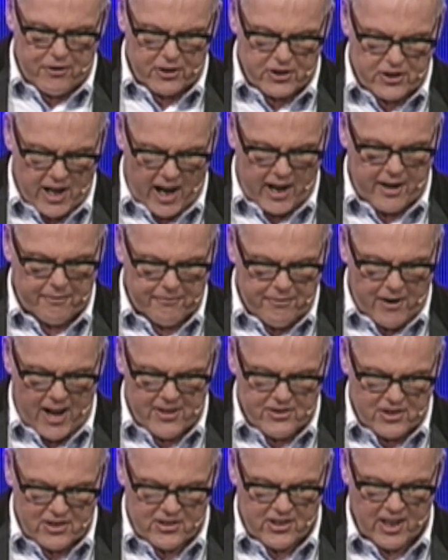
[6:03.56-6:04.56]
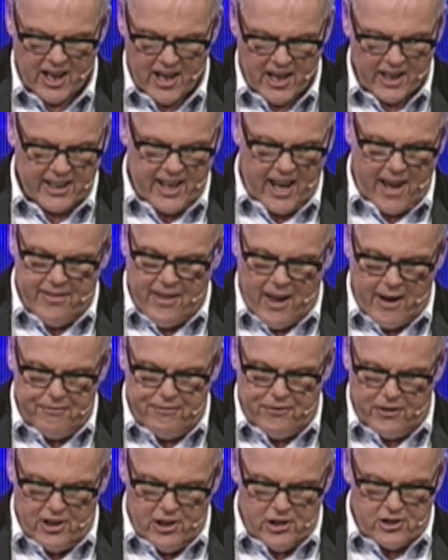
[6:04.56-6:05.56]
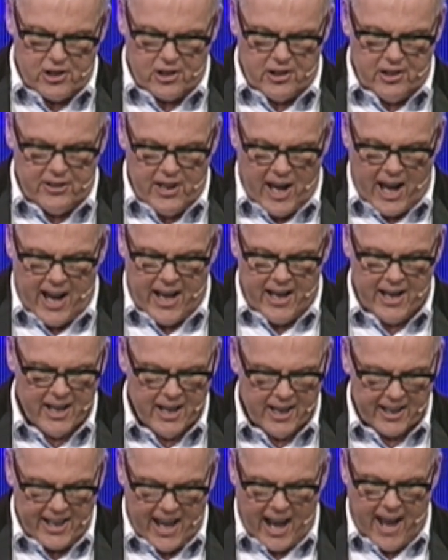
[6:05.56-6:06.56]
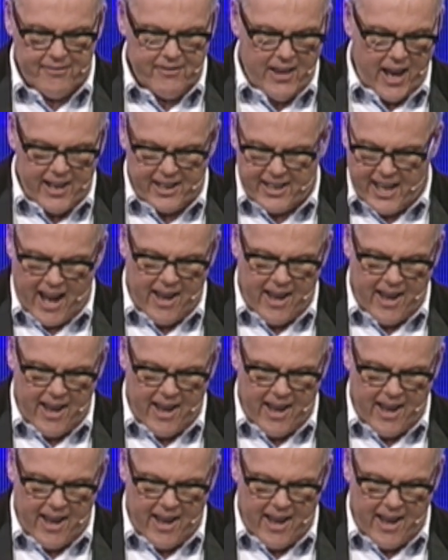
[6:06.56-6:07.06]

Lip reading: sacrifices? Can they finish in a day? Can they?